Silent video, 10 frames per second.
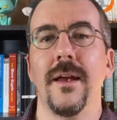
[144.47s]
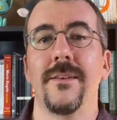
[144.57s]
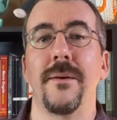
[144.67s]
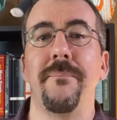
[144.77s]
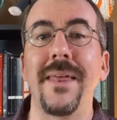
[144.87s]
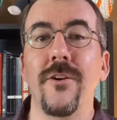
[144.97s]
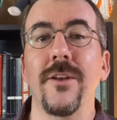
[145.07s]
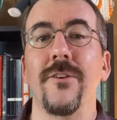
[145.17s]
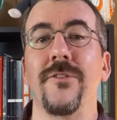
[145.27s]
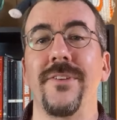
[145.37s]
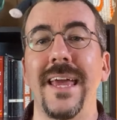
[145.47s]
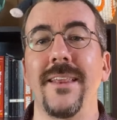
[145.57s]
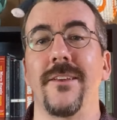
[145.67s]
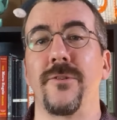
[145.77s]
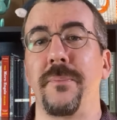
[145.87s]
To better
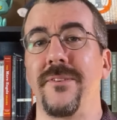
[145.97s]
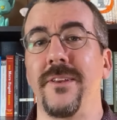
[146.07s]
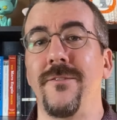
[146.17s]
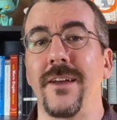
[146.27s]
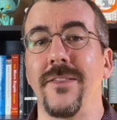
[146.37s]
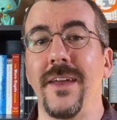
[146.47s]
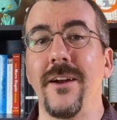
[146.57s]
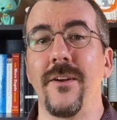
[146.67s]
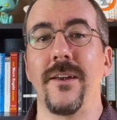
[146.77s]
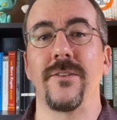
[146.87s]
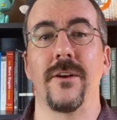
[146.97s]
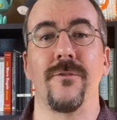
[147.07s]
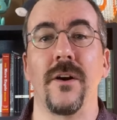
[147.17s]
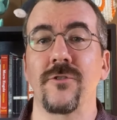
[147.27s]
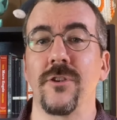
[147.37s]
understand the specific theories of
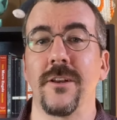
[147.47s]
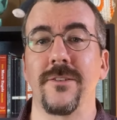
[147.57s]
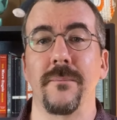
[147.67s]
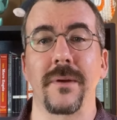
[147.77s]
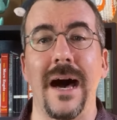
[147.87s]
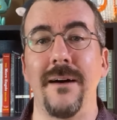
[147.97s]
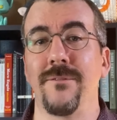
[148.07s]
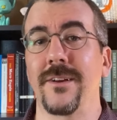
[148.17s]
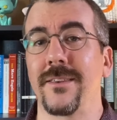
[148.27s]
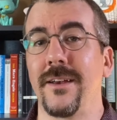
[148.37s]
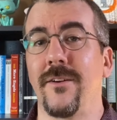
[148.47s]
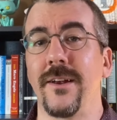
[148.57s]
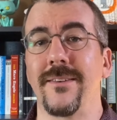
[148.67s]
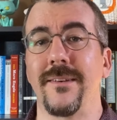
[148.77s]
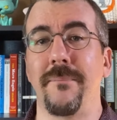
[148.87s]
functionalism, conflict theory,
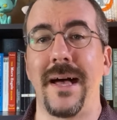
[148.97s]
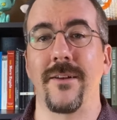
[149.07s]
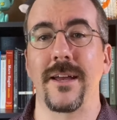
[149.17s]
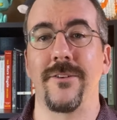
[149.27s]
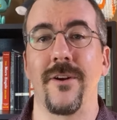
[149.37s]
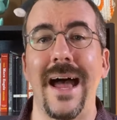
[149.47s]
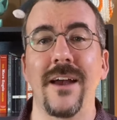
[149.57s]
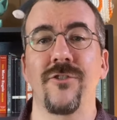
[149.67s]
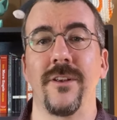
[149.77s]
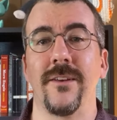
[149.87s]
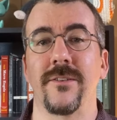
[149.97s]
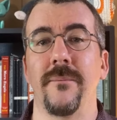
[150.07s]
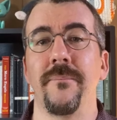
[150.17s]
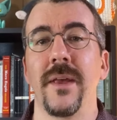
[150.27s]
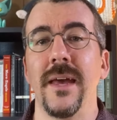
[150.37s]
and symbolic
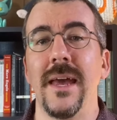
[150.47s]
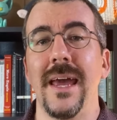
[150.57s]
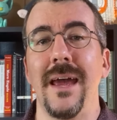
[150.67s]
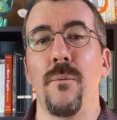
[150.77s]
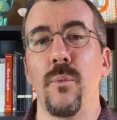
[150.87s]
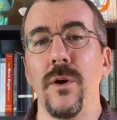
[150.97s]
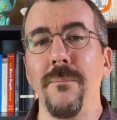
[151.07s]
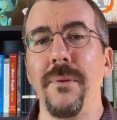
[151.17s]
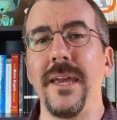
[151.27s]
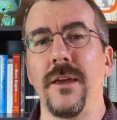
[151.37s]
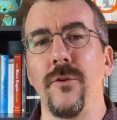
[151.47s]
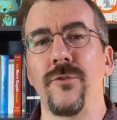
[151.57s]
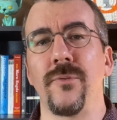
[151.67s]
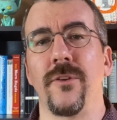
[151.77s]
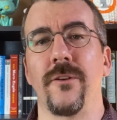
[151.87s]
interactionism, it would be
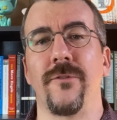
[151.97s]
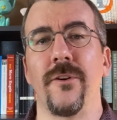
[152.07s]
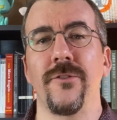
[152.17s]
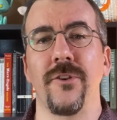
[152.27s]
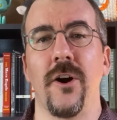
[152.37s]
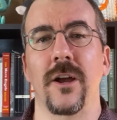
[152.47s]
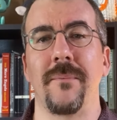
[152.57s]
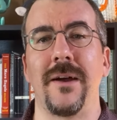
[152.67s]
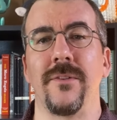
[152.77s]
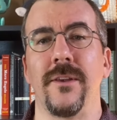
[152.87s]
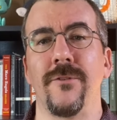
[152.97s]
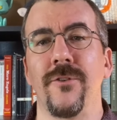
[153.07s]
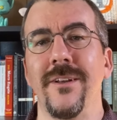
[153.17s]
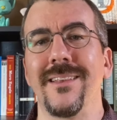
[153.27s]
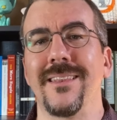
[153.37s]
useful to first talk about
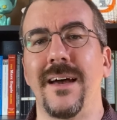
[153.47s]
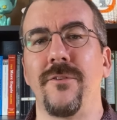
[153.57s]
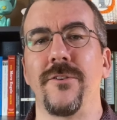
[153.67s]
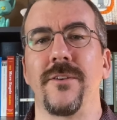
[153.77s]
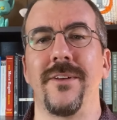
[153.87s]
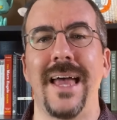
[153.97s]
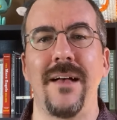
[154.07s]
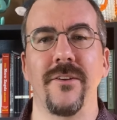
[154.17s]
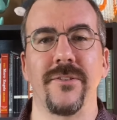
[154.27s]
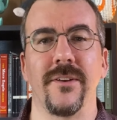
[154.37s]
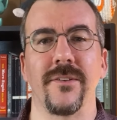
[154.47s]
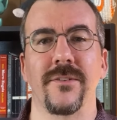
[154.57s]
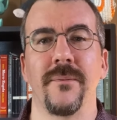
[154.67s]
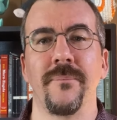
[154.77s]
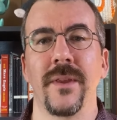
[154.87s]
different levels of analysis.